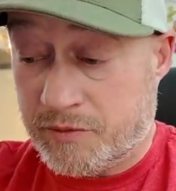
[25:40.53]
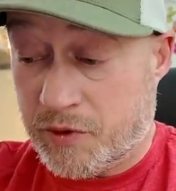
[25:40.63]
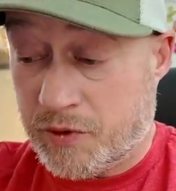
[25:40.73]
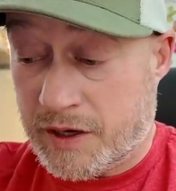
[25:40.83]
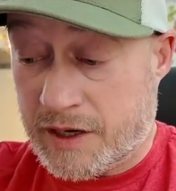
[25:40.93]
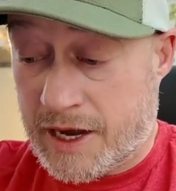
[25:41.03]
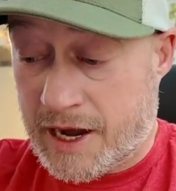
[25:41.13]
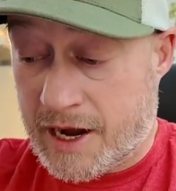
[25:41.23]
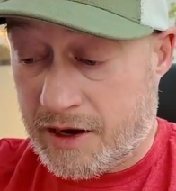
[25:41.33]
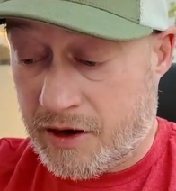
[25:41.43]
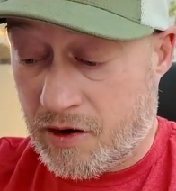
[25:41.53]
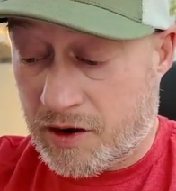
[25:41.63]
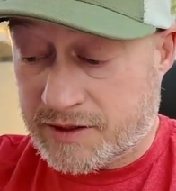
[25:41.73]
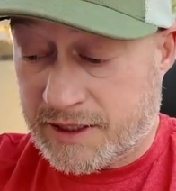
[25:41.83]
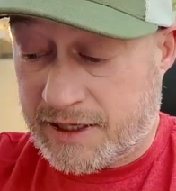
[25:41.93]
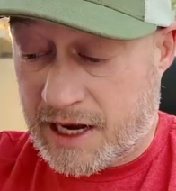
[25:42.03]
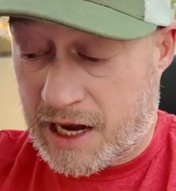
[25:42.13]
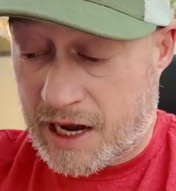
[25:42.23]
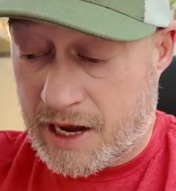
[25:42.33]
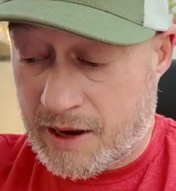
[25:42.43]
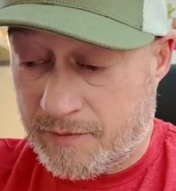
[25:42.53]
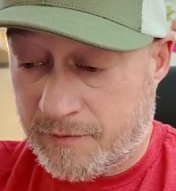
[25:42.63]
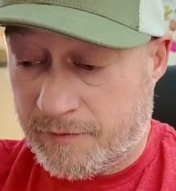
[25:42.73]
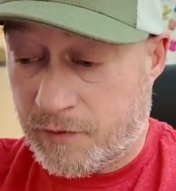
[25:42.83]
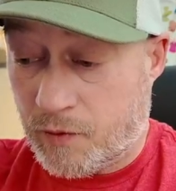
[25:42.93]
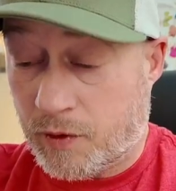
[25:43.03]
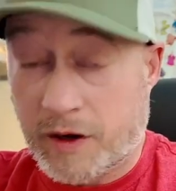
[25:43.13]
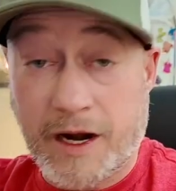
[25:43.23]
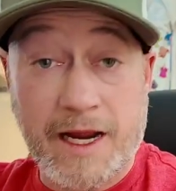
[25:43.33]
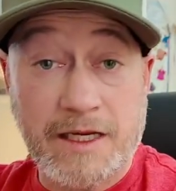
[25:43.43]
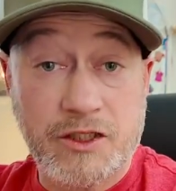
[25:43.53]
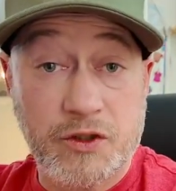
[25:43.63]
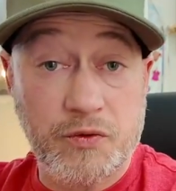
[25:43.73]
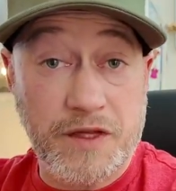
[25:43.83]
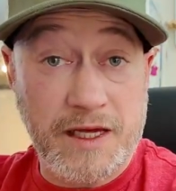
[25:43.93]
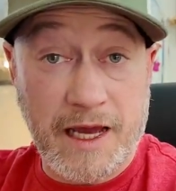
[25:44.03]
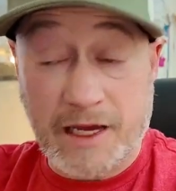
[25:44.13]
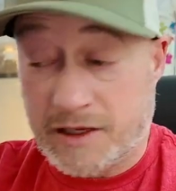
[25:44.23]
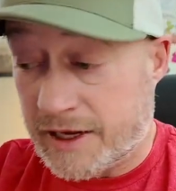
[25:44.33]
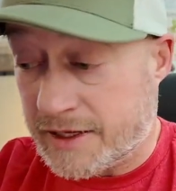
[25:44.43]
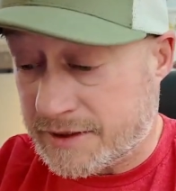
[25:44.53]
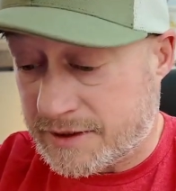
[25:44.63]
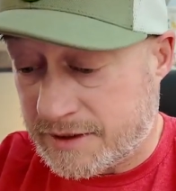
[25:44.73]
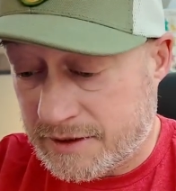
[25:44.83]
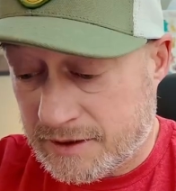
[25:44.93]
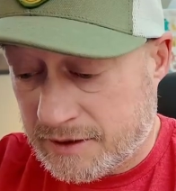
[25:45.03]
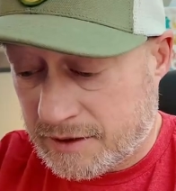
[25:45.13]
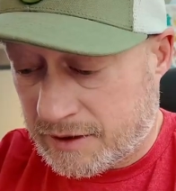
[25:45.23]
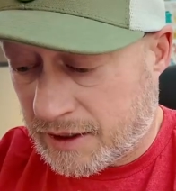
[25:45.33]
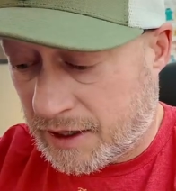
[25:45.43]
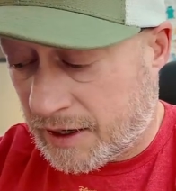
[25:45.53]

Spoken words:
Pua, and Nottingham for Into the Inklands. Okay,